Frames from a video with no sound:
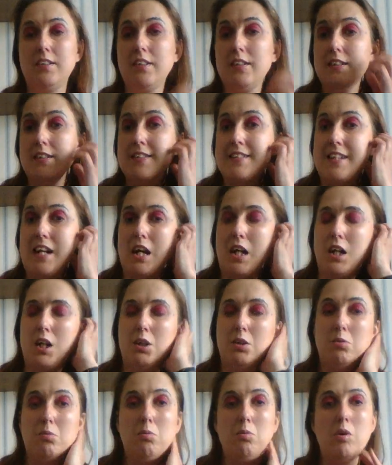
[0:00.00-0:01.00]

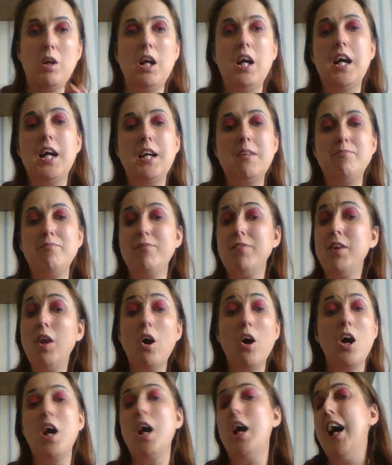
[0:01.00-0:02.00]
so um,
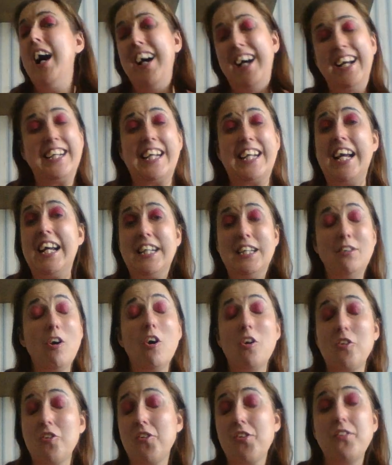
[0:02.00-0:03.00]
lot, uh, again
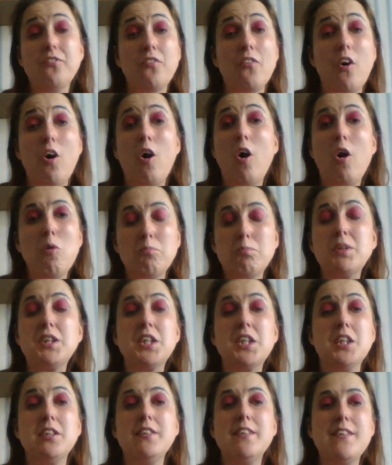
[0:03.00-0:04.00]
lots of
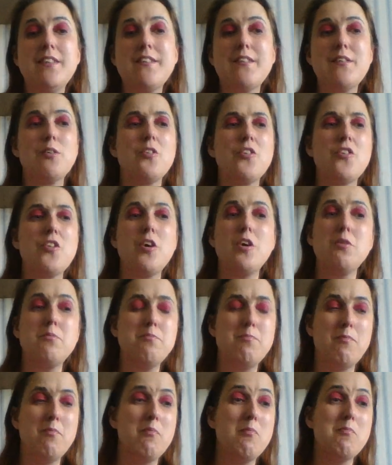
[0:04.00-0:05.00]
options also
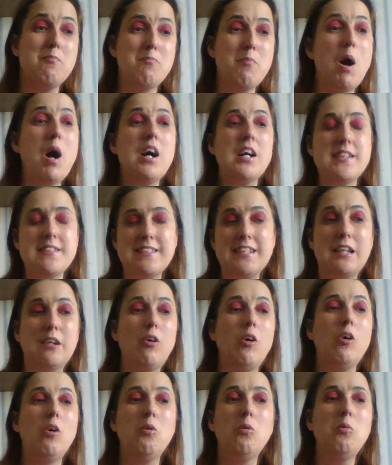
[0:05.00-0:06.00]

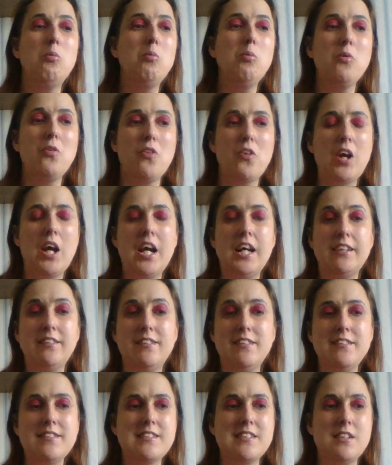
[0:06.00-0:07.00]
bicycles
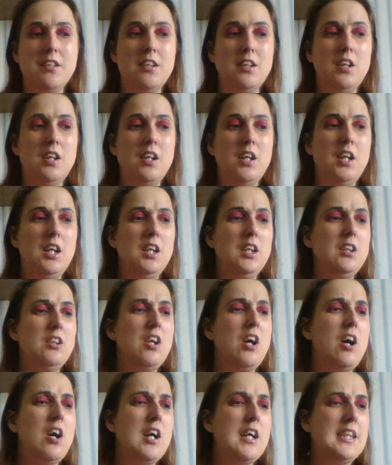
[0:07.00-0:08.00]
and
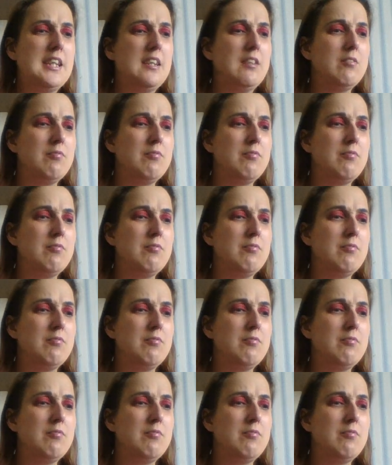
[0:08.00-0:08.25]
like